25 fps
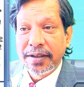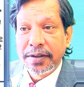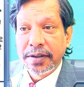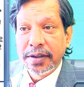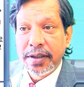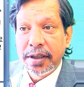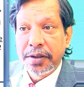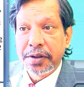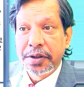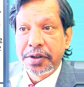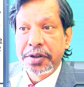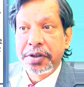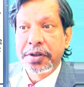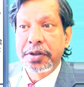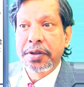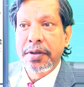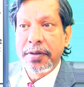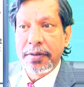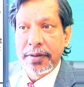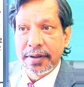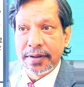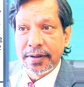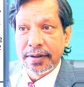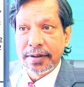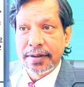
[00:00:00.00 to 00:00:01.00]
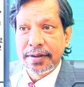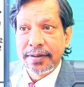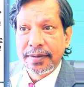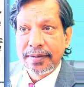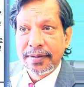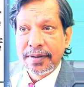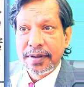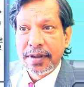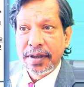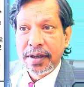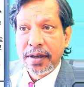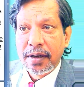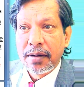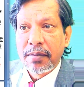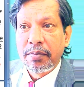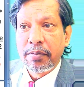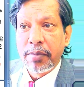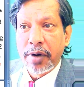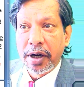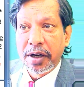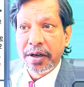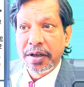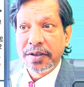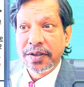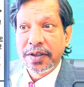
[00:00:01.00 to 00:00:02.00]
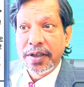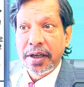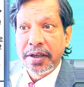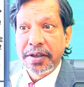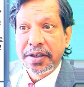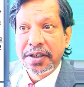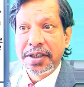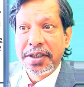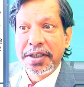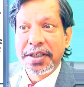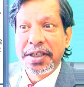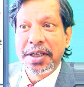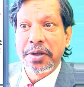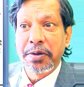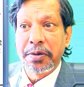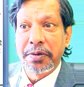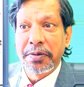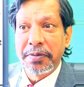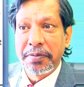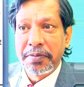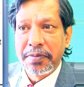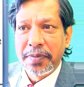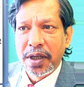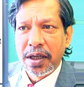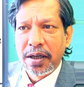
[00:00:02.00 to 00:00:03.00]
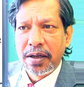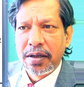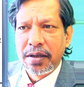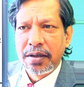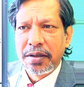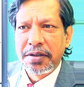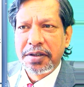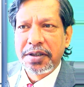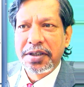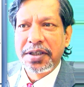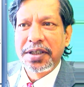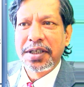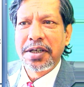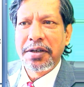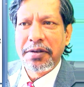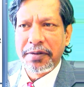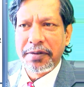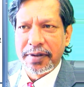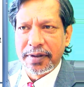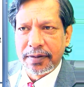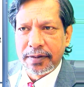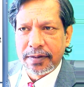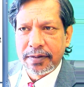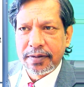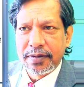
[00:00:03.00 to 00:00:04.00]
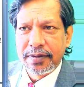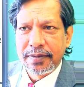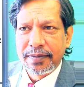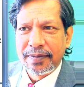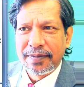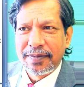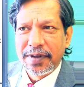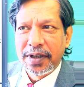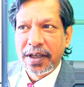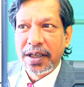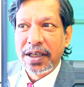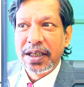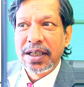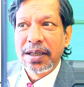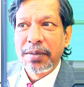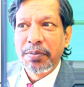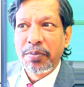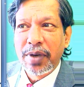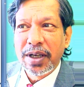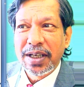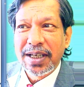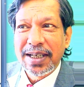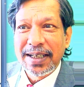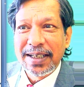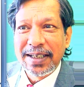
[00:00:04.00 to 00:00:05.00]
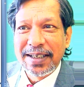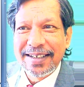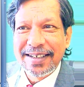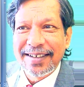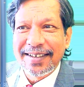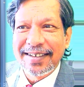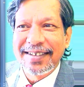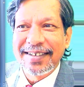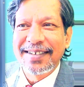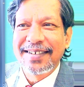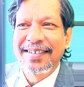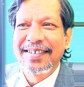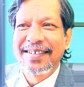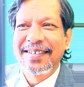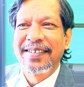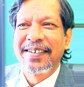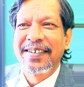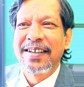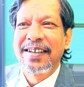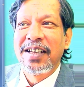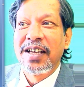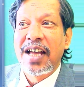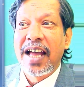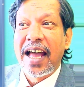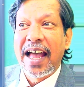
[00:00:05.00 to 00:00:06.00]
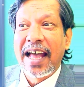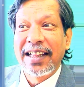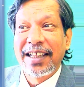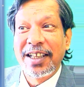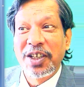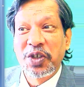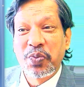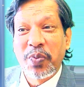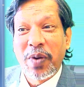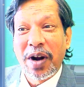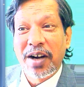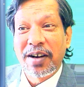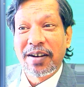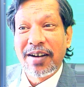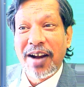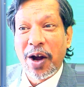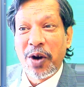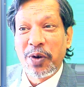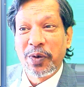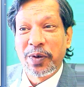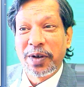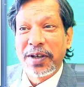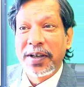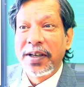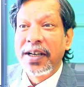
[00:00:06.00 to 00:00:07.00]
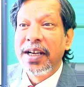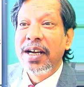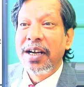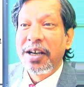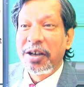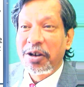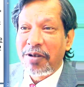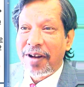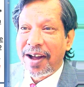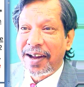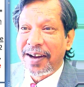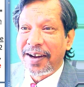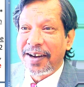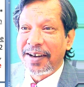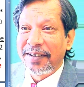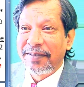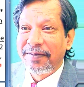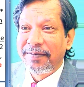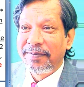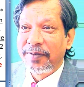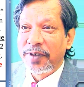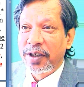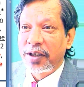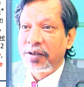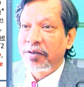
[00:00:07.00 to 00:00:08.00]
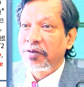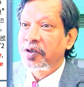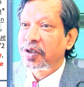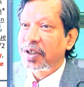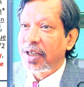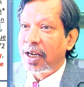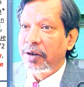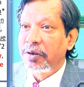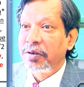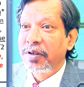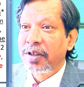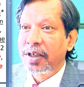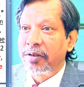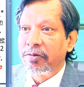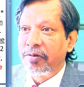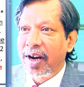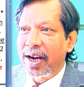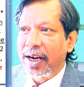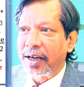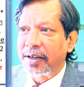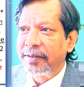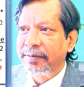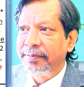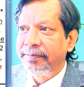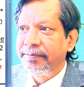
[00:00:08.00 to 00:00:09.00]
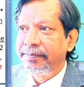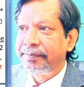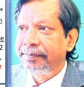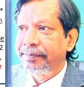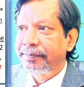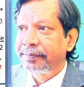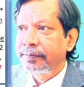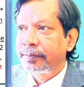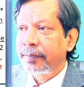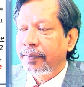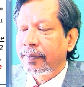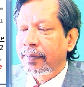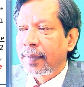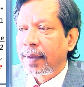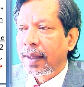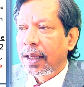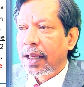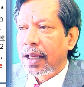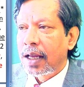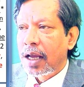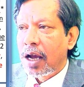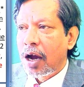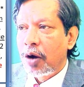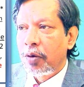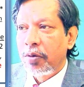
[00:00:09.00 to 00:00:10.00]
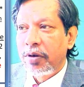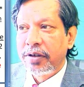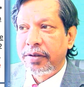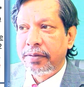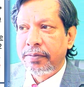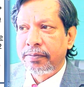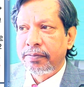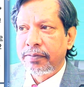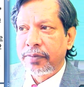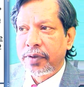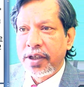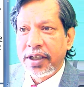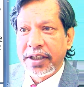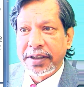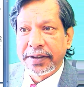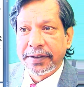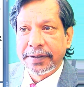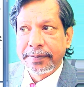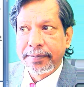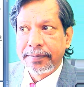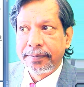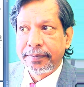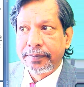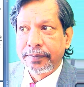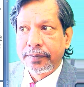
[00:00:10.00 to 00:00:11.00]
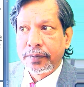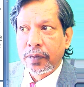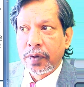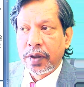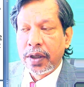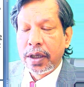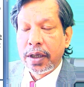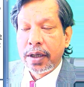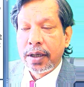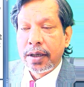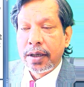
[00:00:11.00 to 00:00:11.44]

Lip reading: Americans say student. British say stew. Student. But don't. And this part louder. Try it. It will sound correct. How about this?